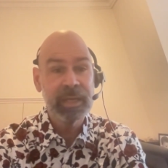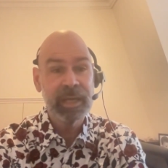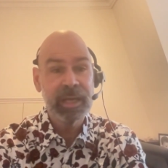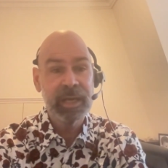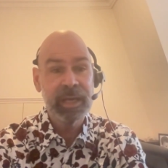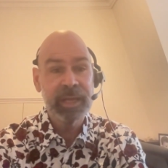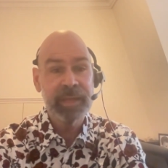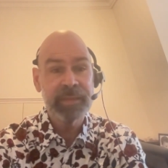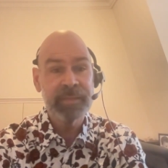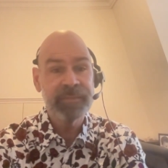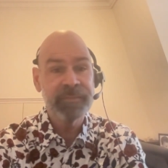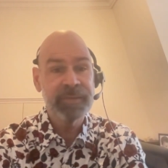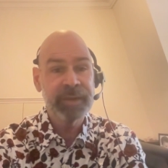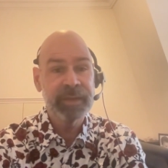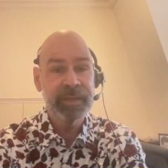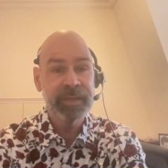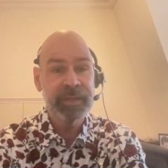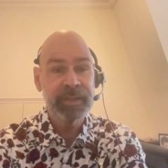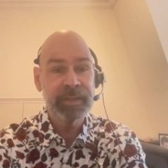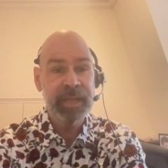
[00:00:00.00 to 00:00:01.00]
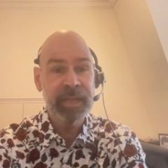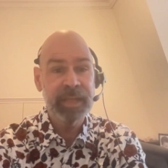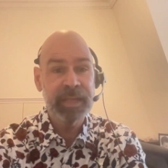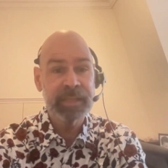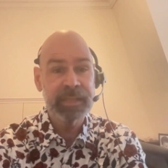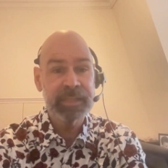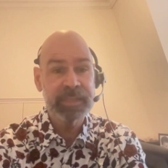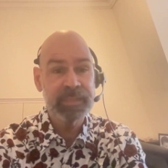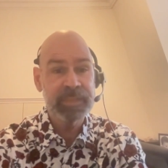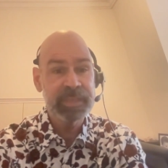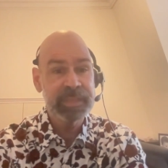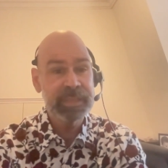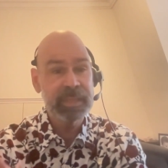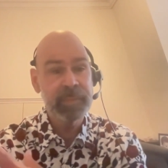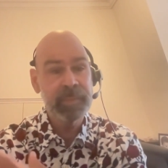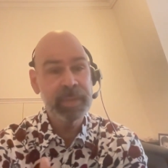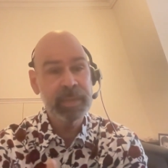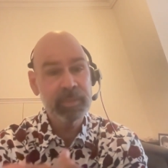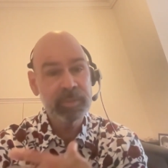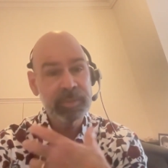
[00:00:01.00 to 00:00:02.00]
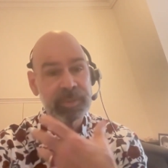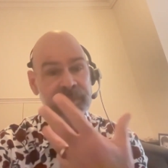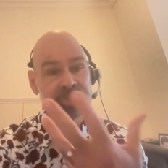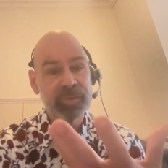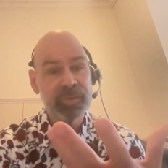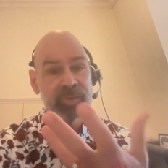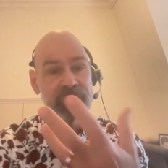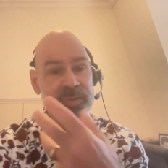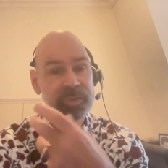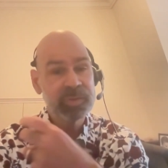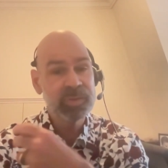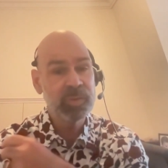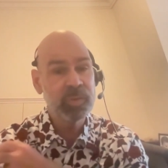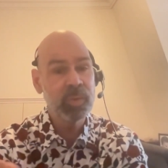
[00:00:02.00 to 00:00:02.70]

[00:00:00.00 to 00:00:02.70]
in the final analysis because I'm able to